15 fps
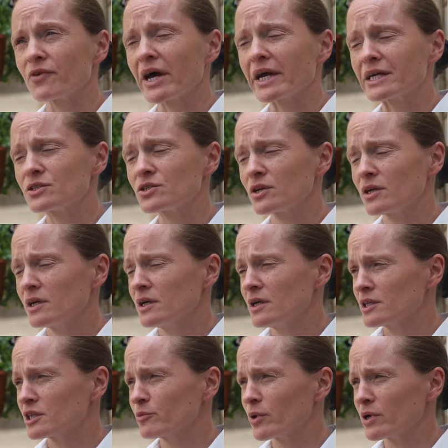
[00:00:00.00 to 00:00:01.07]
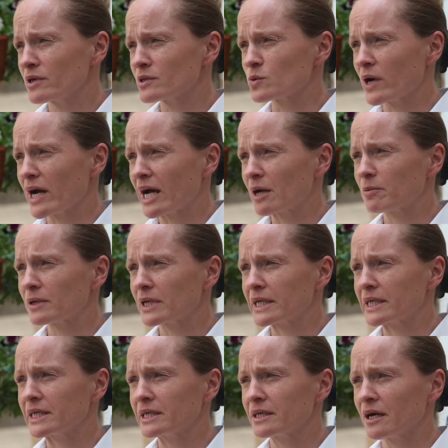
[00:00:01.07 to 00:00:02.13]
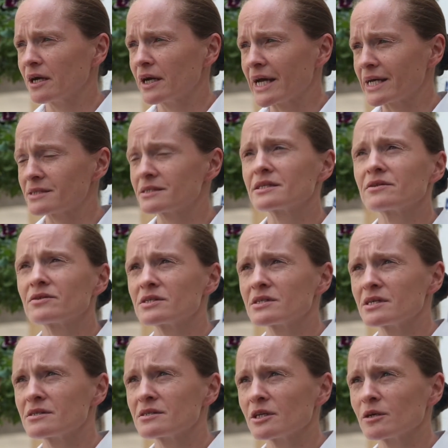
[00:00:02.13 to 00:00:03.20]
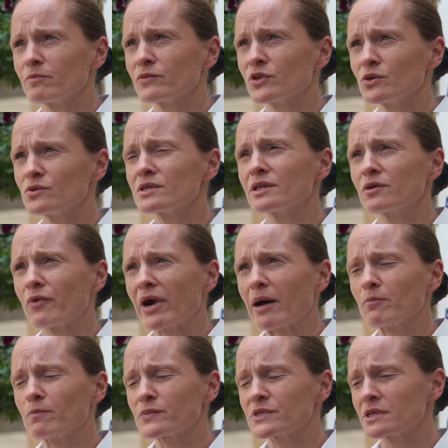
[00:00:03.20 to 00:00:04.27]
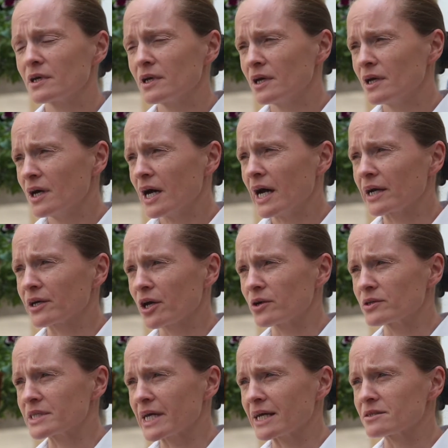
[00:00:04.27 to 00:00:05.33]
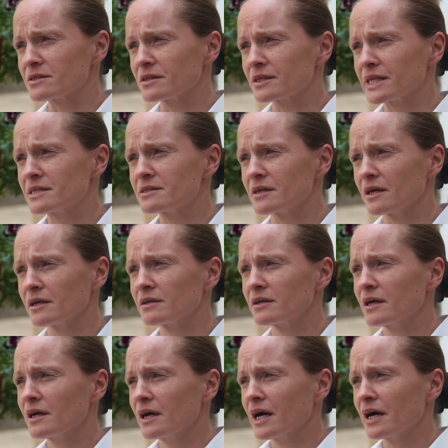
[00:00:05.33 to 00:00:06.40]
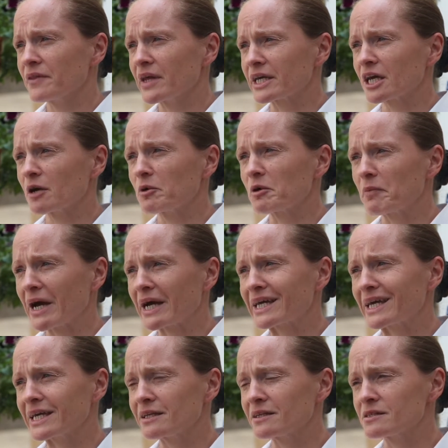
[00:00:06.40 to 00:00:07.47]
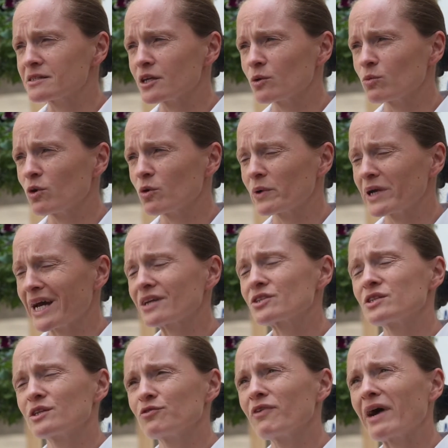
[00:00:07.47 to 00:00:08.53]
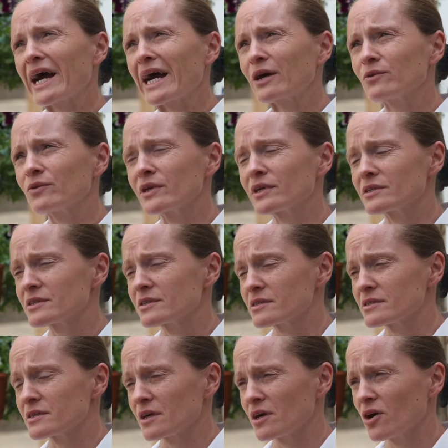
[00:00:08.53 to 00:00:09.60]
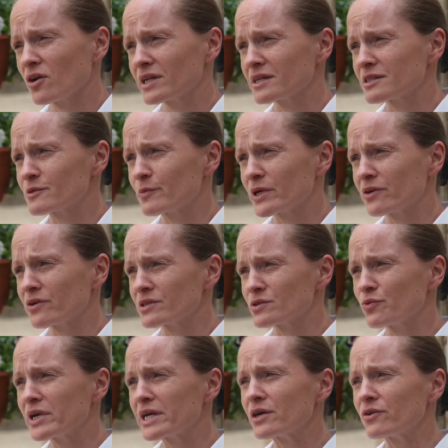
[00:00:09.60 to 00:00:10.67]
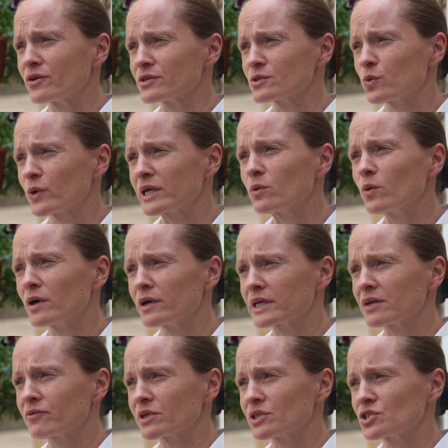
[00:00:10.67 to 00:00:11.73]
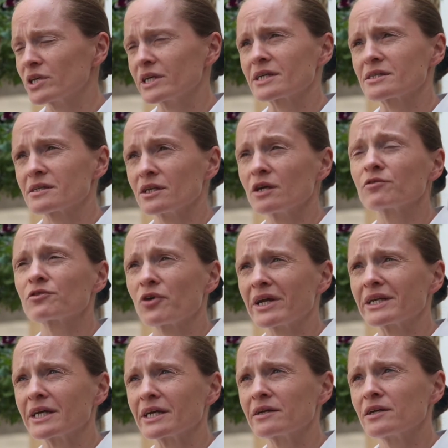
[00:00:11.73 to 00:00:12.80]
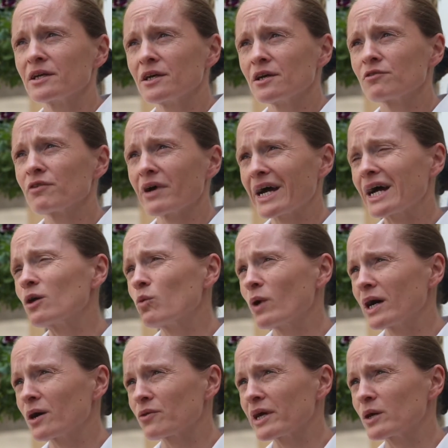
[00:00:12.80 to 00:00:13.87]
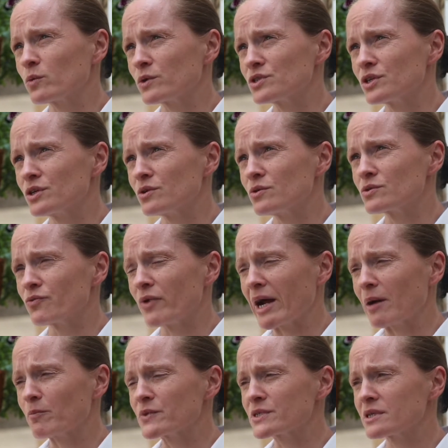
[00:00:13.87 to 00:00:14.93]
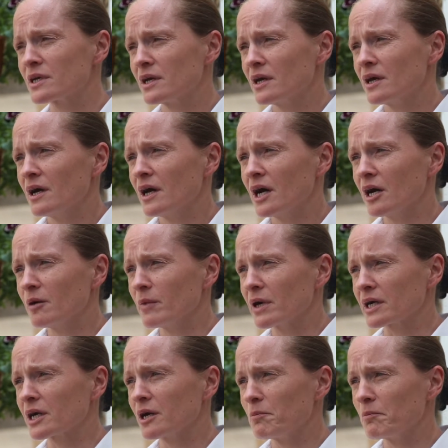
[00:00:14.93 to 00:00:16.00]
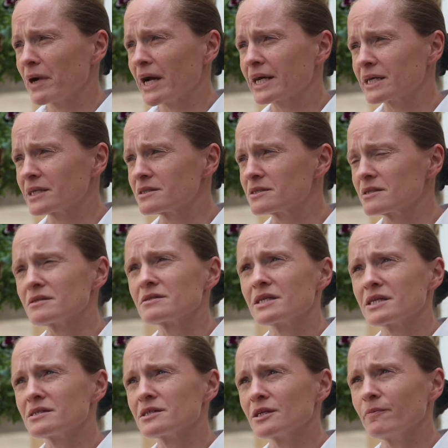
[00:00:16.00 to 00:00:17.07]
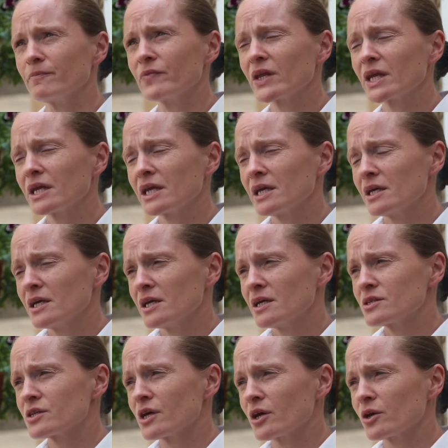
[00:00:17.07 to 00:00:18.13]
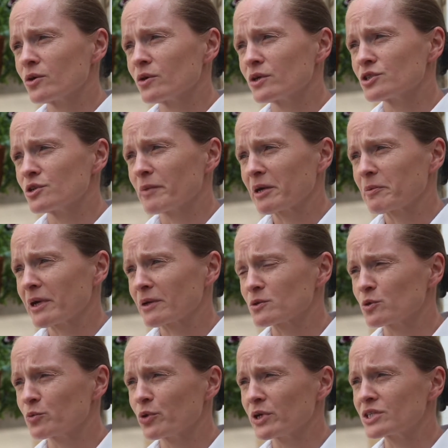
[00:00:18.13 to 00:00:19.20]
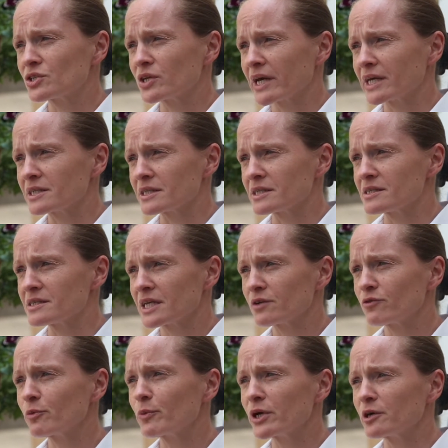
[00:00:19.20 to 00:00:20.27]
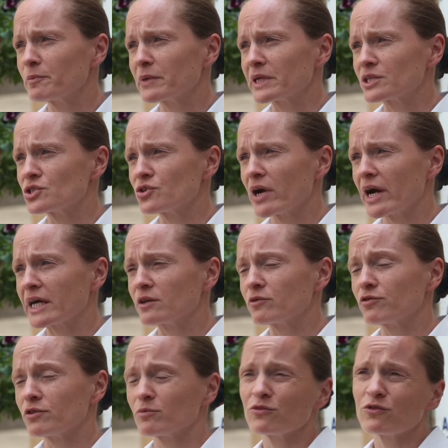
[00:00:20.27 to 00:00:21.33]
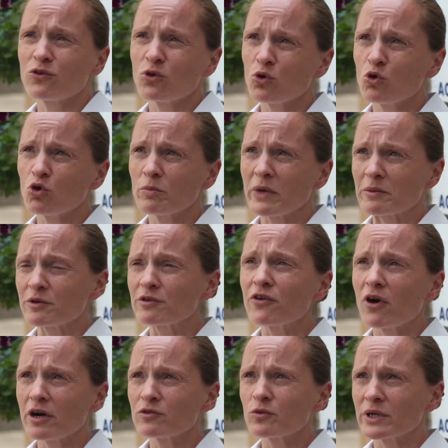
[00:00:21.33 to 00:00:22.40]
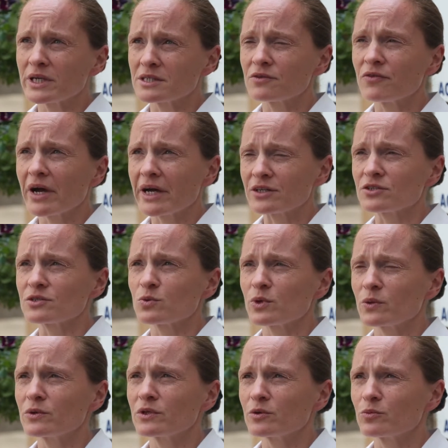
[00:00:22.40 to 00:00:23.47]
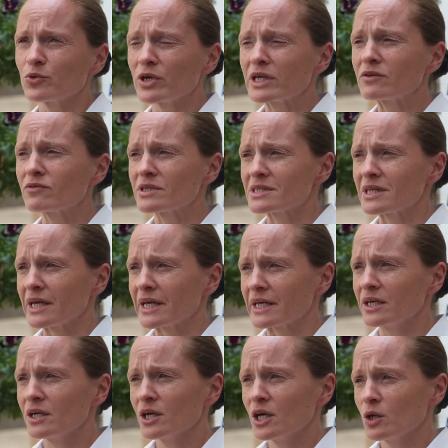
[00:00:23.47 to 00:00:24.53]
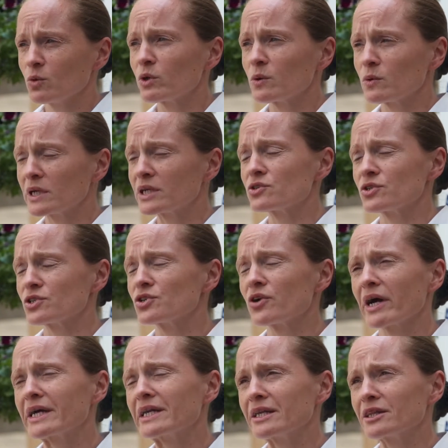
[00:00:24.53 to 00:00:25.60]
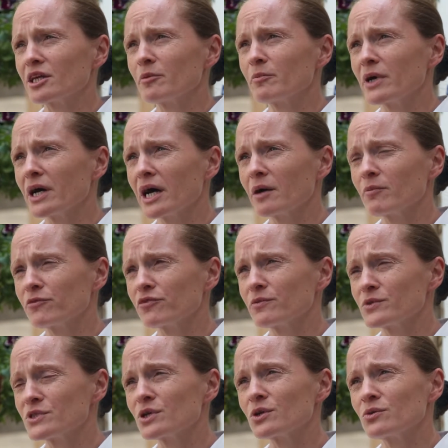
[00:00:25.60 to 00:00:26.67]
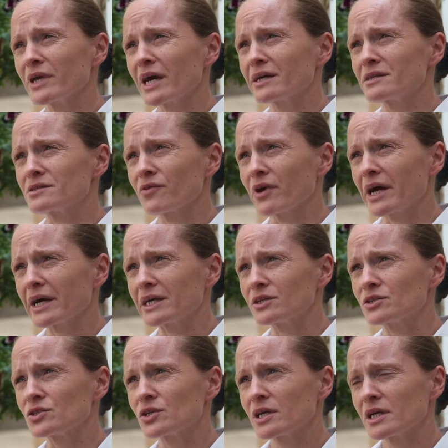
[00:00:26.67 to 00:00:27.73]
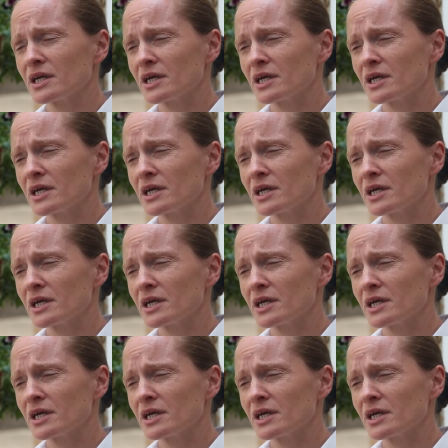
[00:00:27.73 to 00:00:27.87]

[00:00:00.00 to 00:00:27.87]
of age, the birds were happily exiting the system, using the ramps and going down to the litter and then coming back in. So what we actually found, that as a highly experienced rearers, we weren't giving chicks enough credit for how well they would use ramps and come back into the system. So as you may be able to appreciate, instead of a bird being trained from 4, maybe 5 weeks of age as we were doing previously, we were literally training them from 2 days of age.